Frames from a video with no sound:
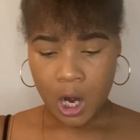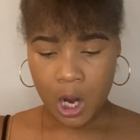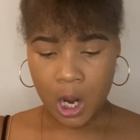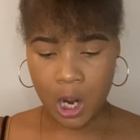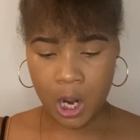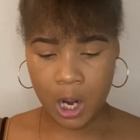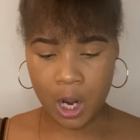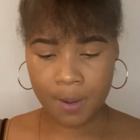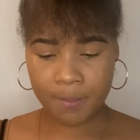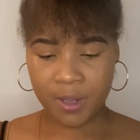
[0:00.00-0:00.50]

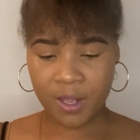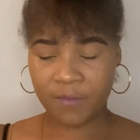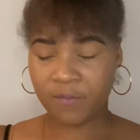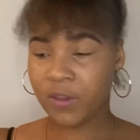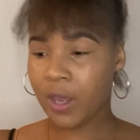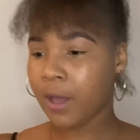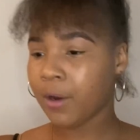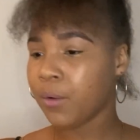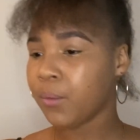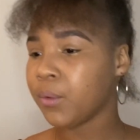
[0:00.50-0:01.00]
If
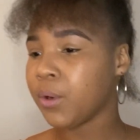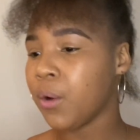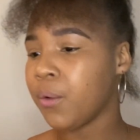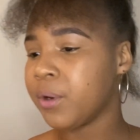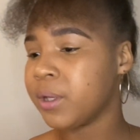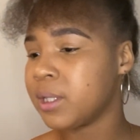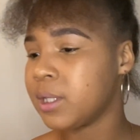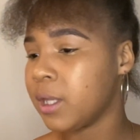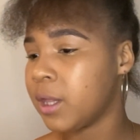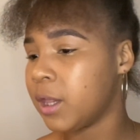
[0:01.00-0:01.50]
y'all don't
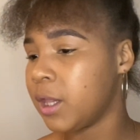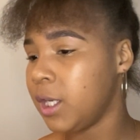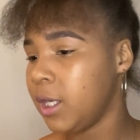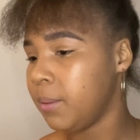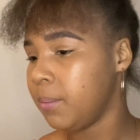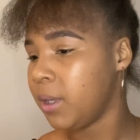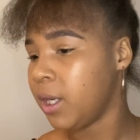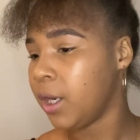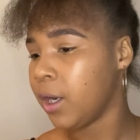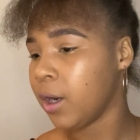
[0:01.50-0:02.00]
notice a
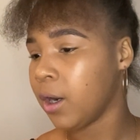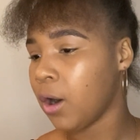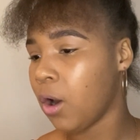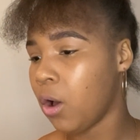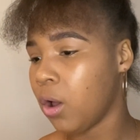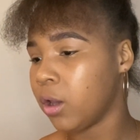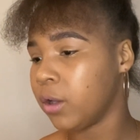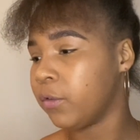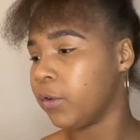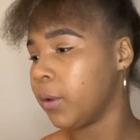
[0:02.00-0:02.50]
theme here,
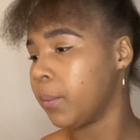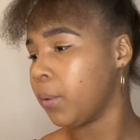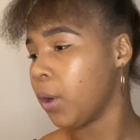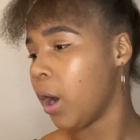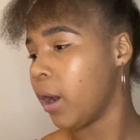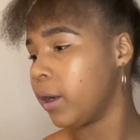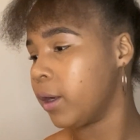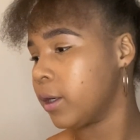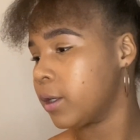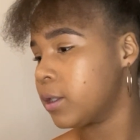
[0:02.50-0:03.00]
all of her
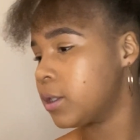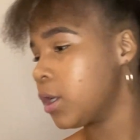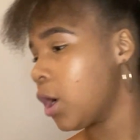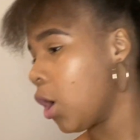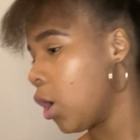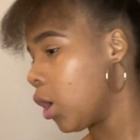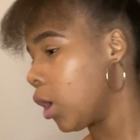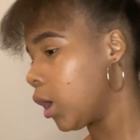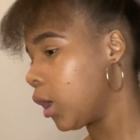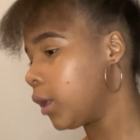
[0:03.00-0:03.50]
products
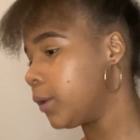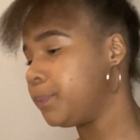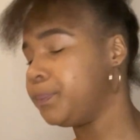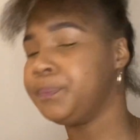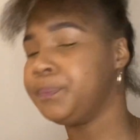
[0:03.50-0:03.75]
are